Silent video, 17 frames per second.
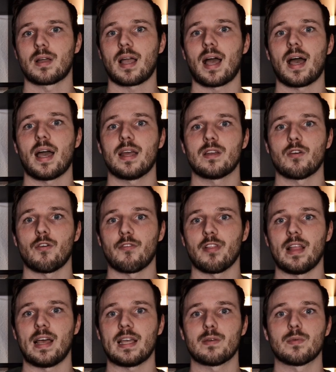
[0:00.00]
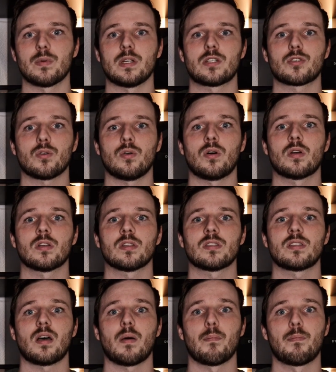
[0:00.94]
kind of language or
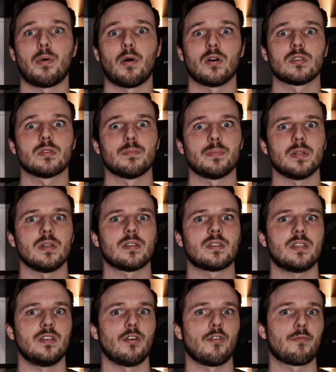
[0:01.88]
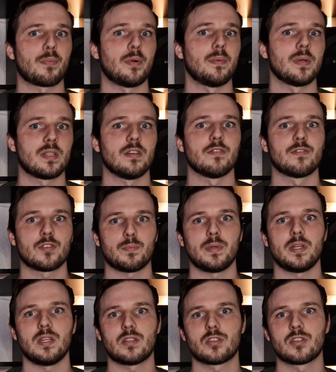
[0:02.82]
some possibility of primitive
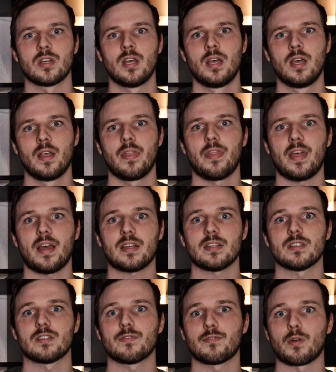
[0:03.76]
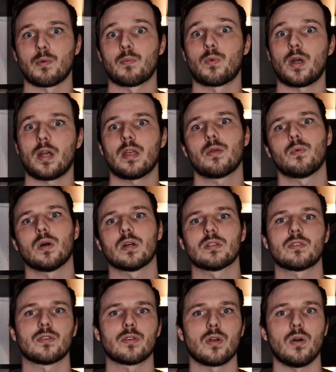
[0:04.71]
speech, that is from where you want
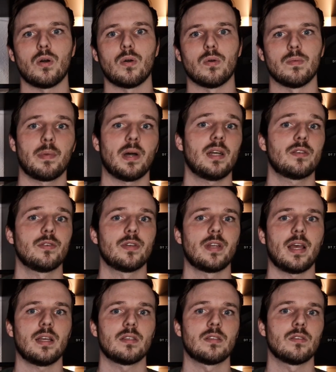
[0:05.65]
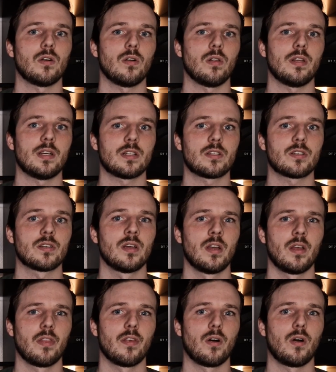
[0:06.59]
to go. By today's knowledge,
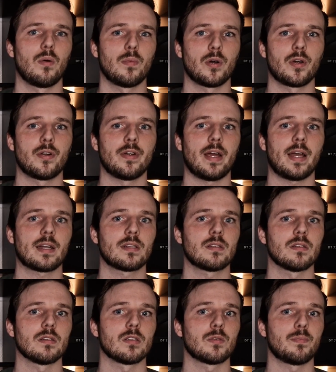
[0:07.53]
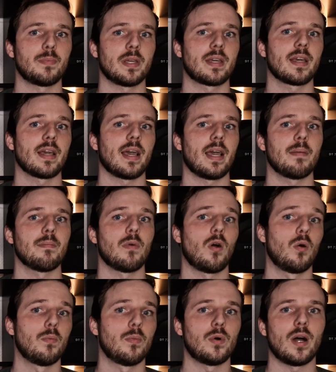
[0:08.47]
the Homo erectus became
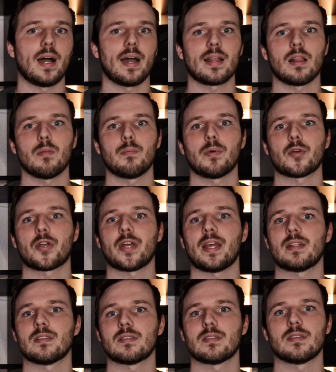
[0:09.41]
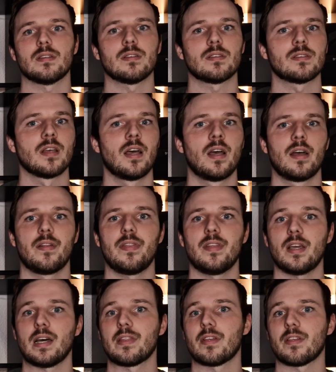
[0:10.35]
Homo heidelbergensis,
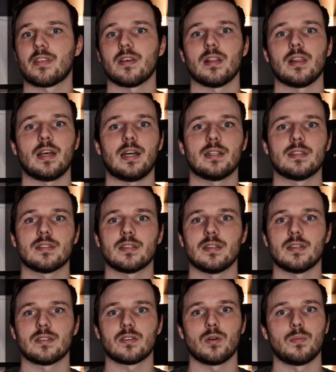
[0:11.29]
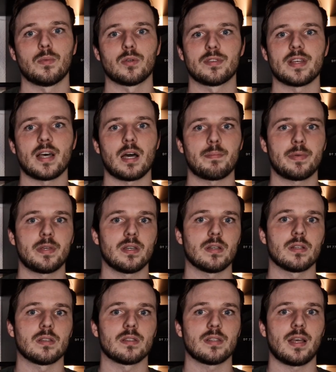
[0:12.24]
Neanderthalensis, Homo
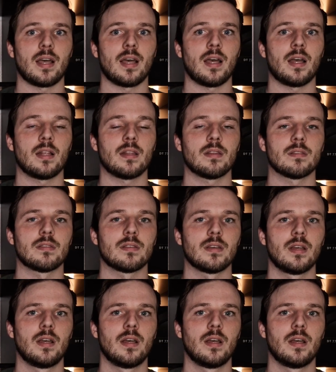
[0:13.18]
sapiens, and